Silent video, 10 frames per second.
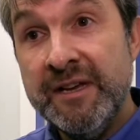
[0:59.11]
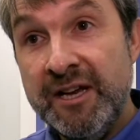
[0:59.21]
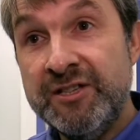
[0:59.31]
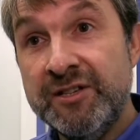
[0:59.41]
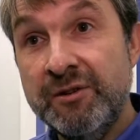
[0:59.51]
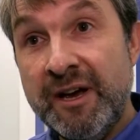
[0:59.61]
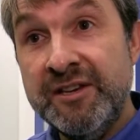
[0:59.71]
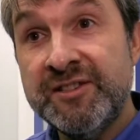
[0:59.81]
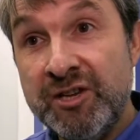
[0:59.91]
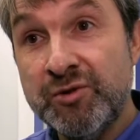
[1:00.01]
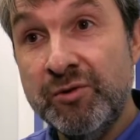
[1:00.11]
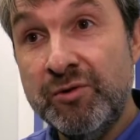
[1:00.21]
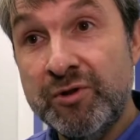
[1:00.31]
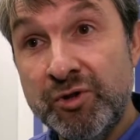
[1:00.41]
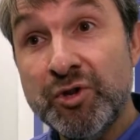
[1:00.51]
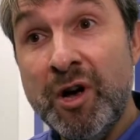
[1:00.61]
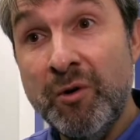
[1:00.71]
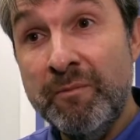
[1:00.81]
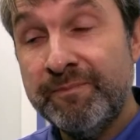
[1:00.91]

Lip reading: into a central control.